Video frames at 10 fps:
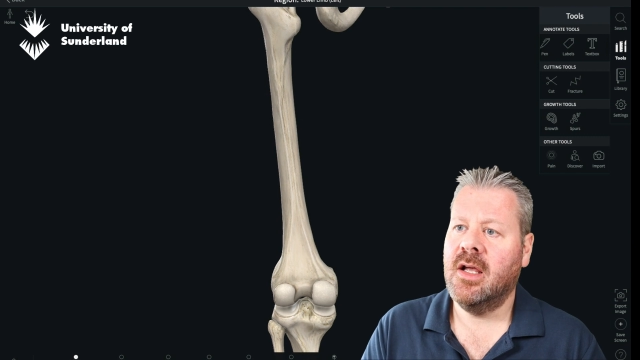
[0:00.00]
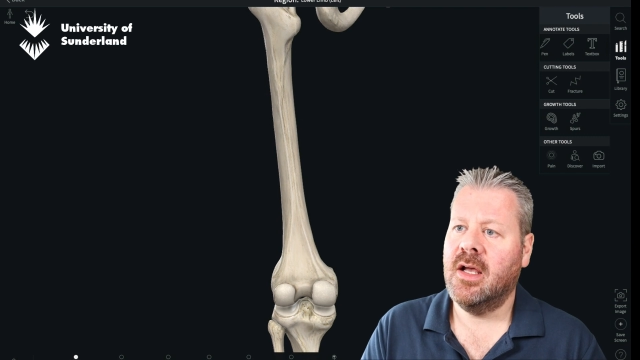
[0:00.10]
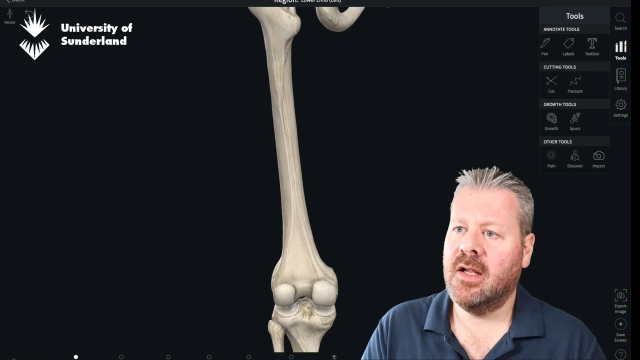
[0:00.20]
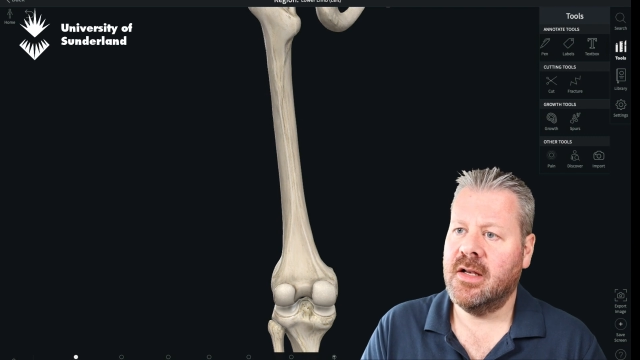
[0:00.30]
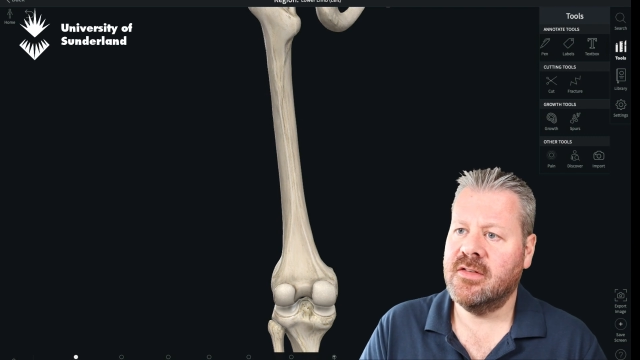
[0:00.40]

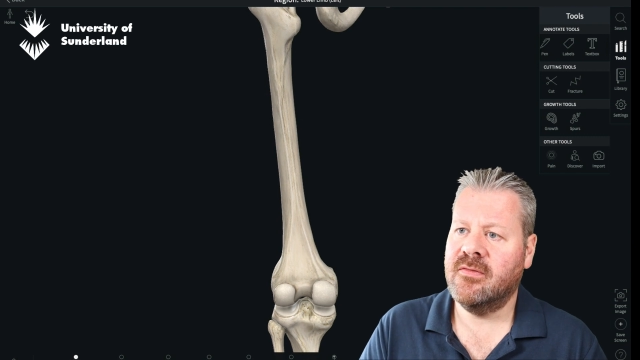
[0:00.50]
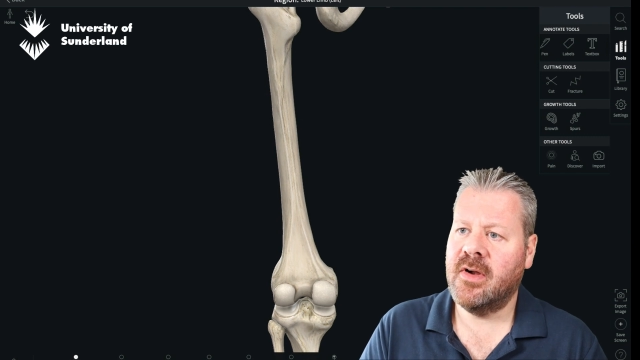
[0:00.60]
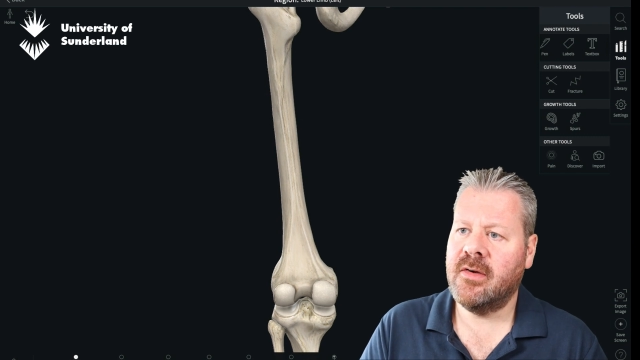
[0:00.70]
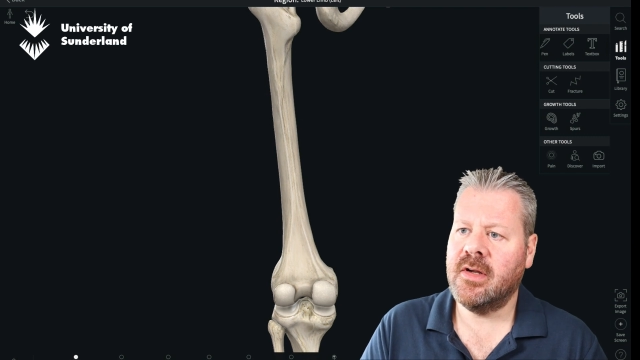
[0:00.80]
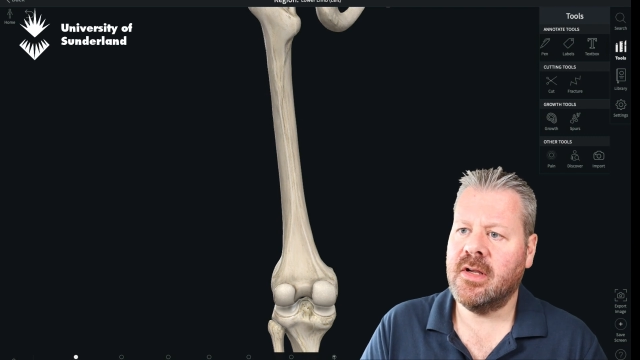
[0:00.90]
and it's a
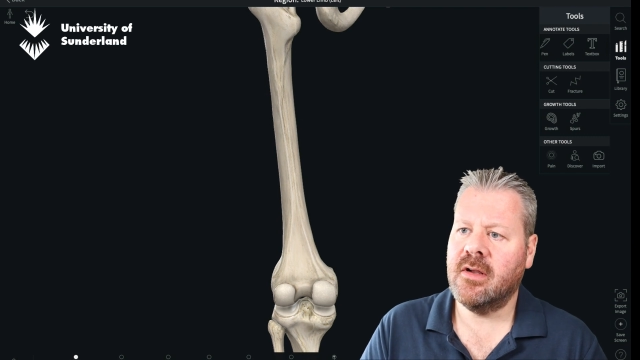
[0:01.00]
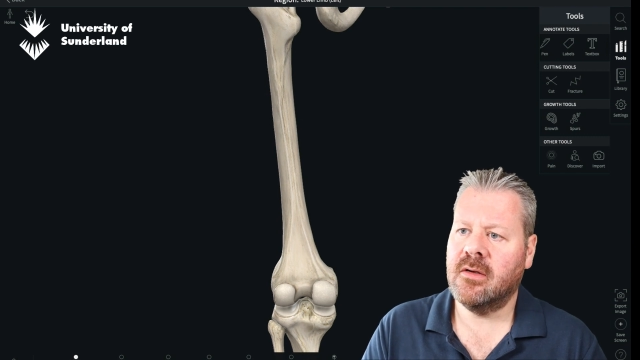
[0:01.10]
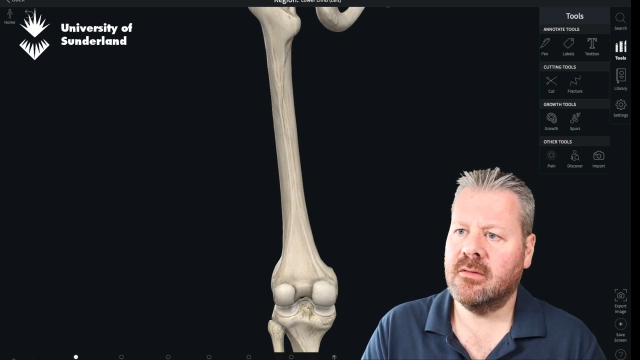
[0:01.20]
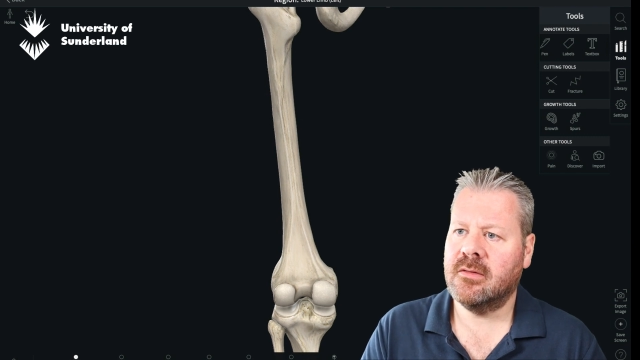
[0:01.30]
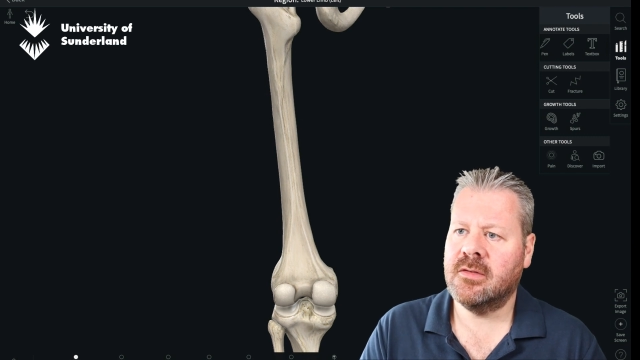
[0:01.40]
very
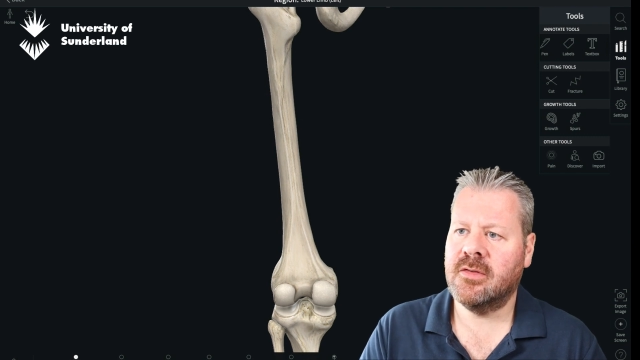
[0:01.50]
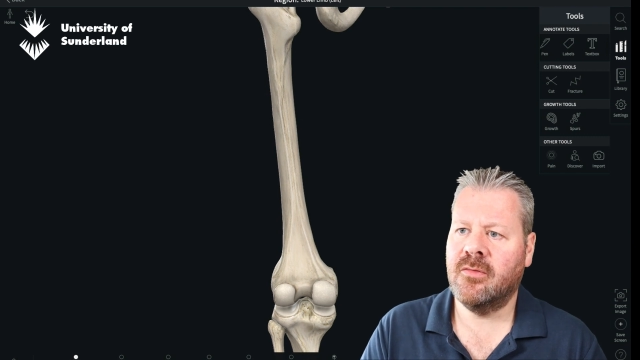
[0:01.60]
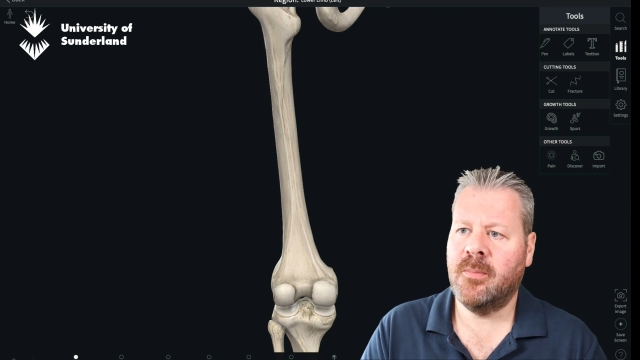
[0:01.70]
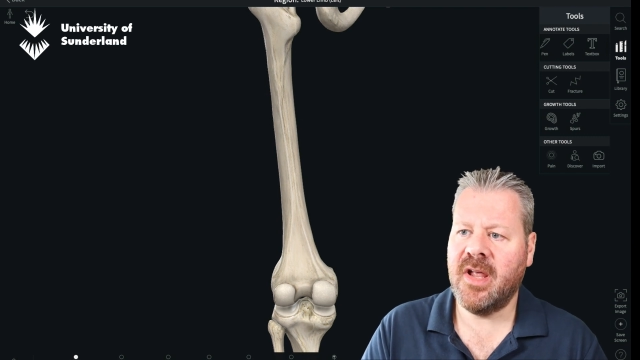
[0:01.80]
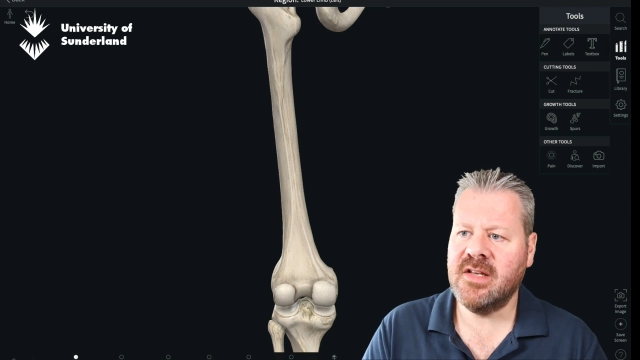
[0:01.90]
sort
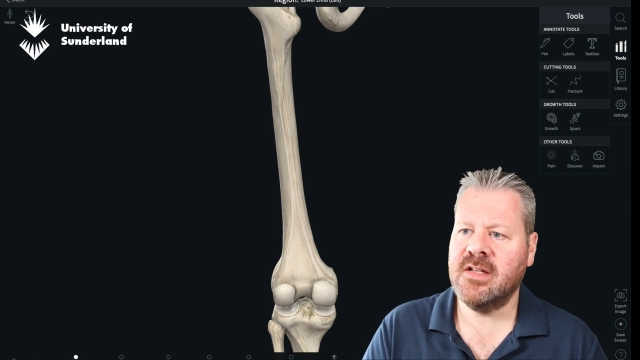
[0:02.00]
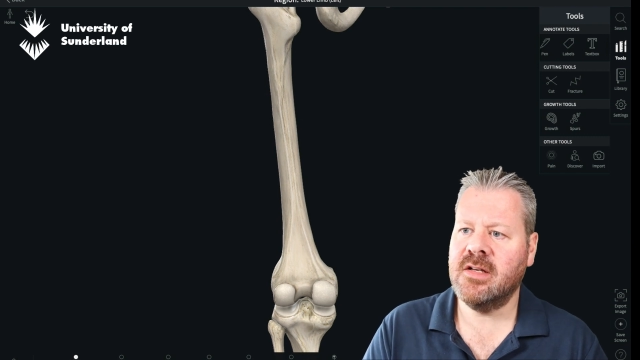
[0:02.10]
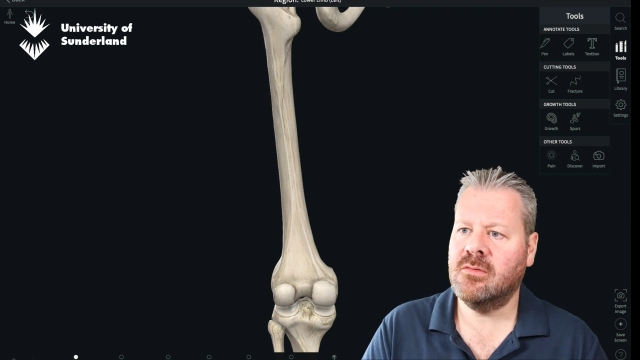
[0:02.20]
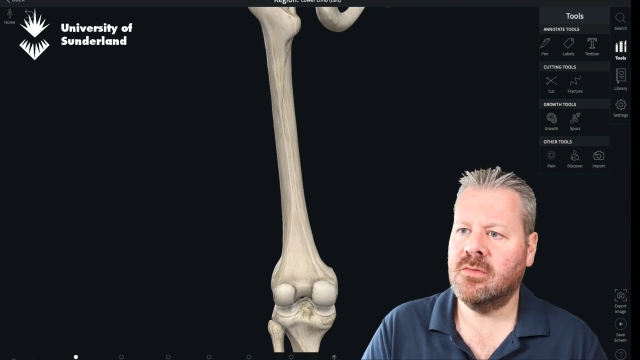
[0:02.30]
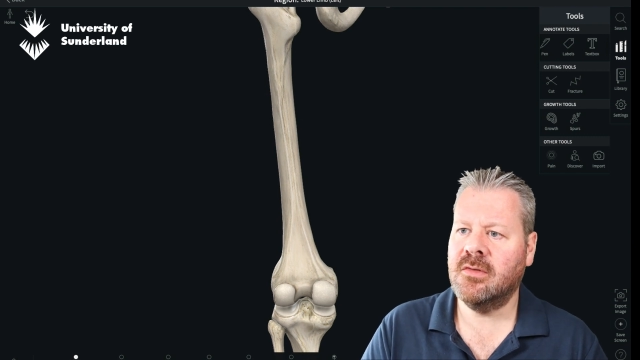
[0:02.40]
of pitted,
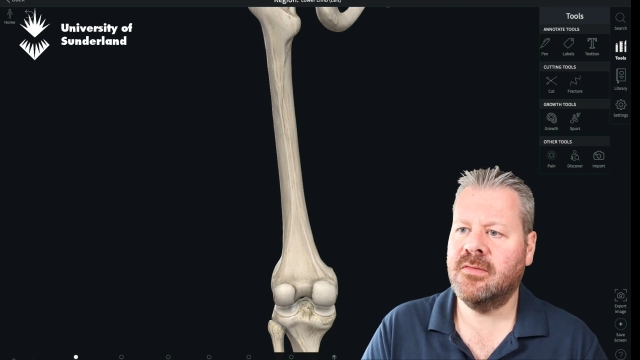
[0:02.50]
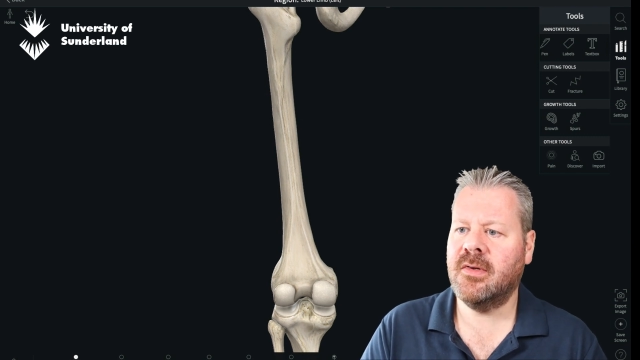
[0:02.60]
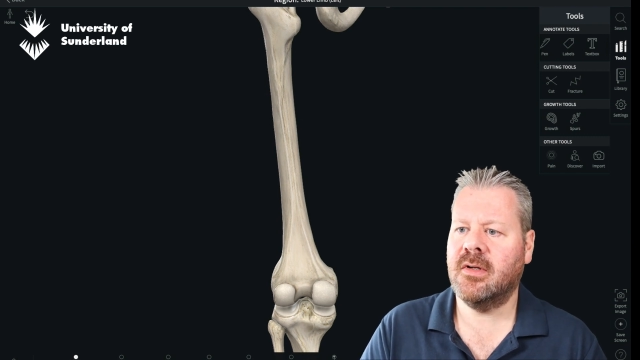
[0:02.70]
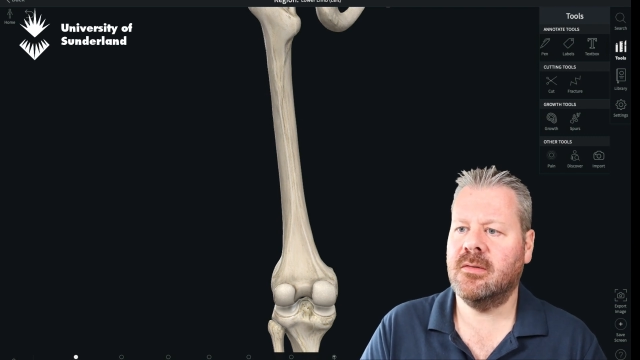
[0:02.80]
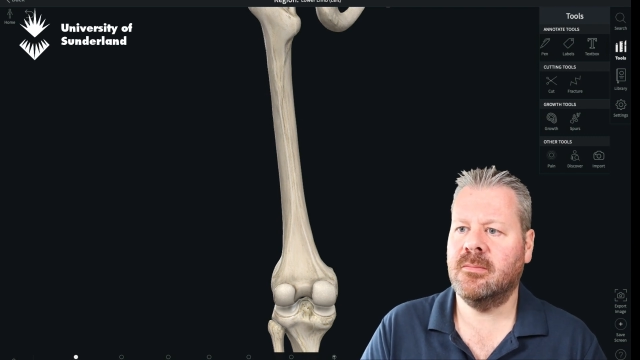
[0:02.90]
rough
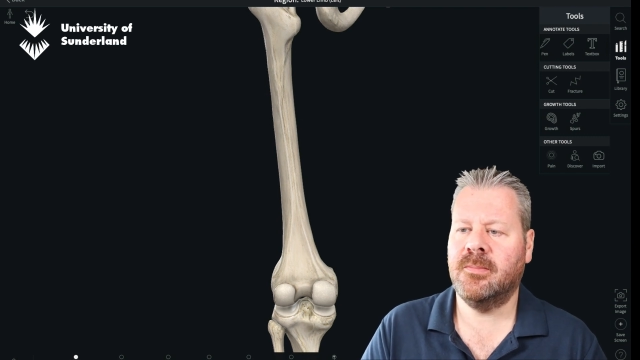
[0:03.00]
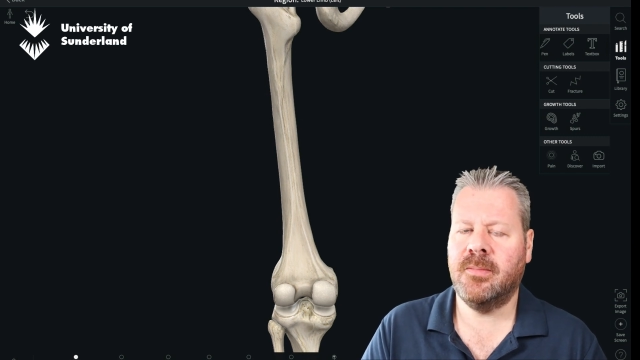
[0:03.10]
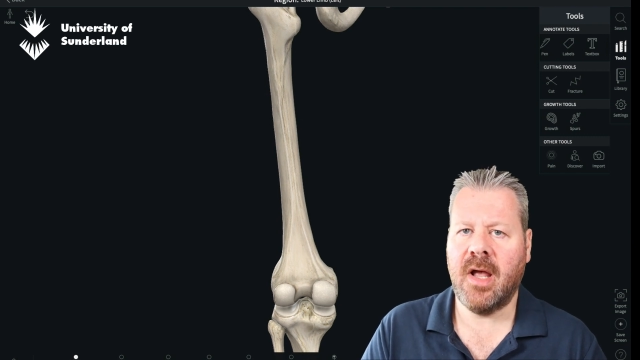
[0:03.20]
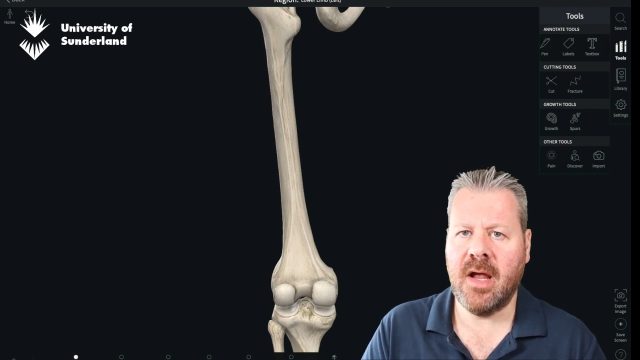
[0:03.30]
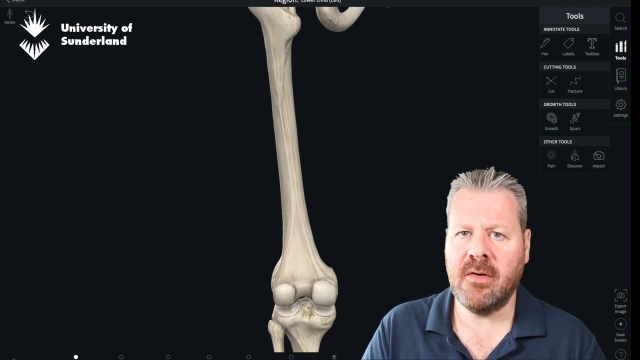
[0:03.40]

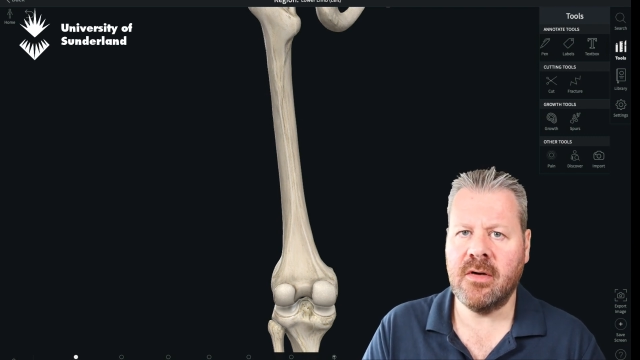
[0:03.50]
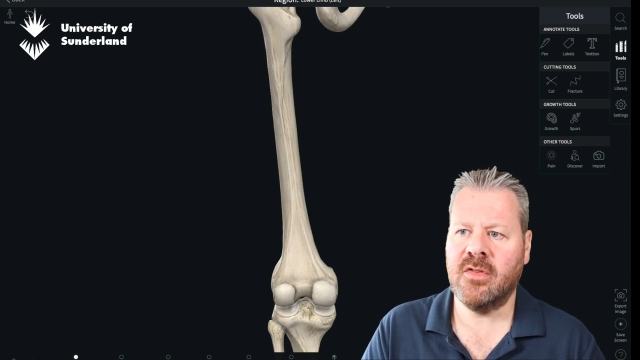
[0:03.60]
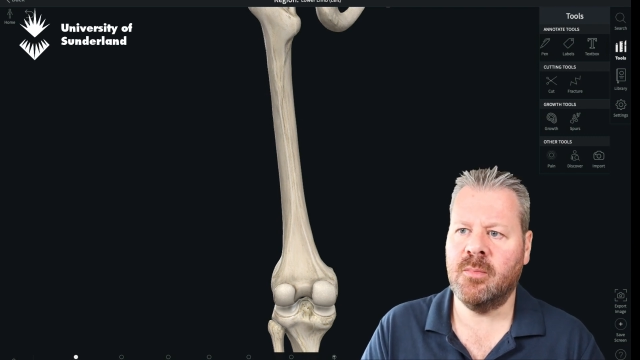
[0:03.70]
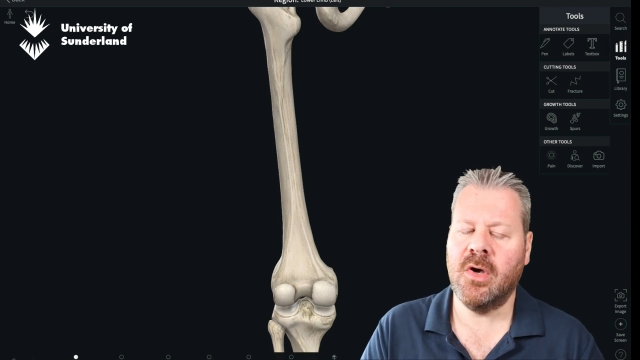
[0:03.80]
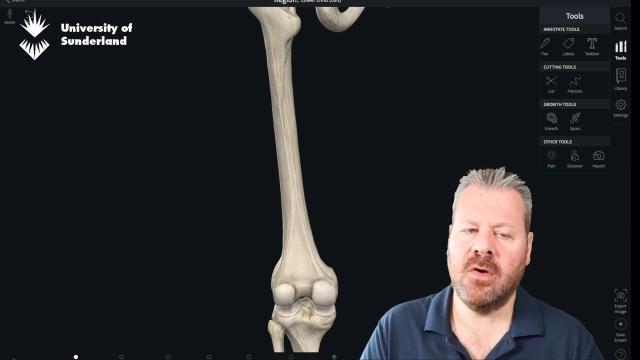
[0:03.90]
area of
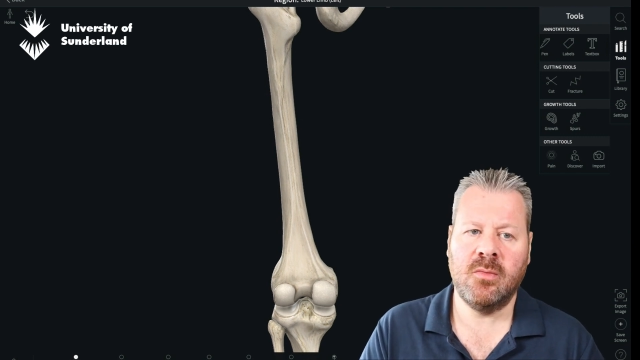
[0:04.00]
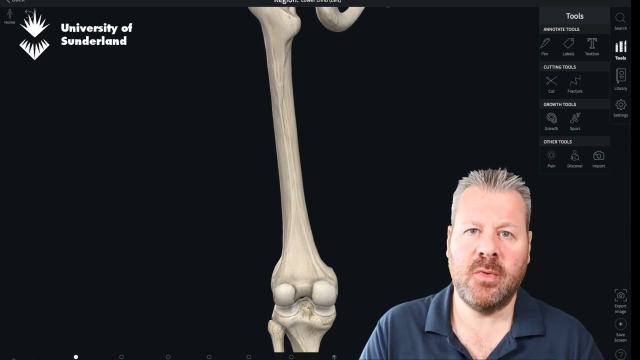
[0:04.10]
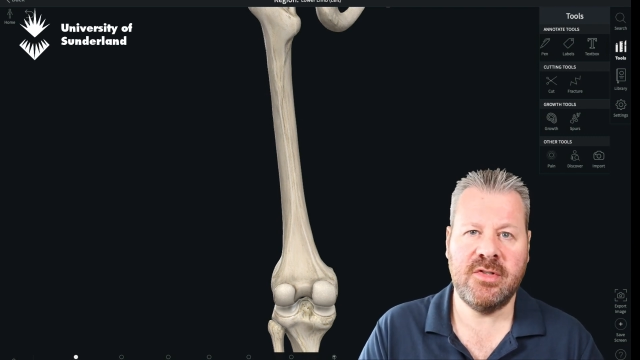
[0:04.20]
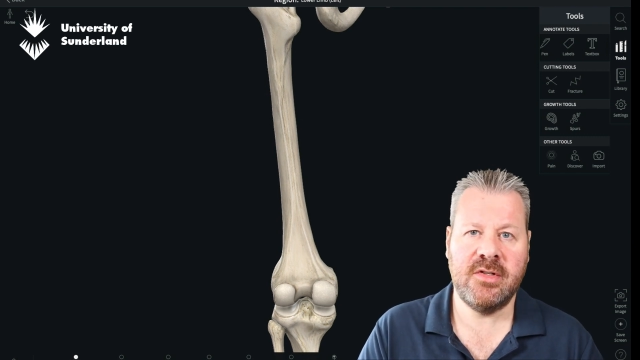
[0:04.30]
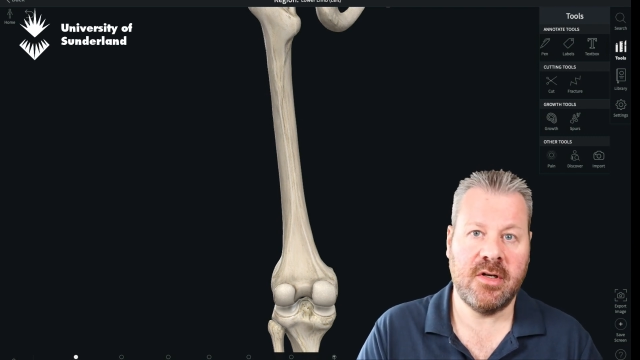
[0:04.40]
the bone, which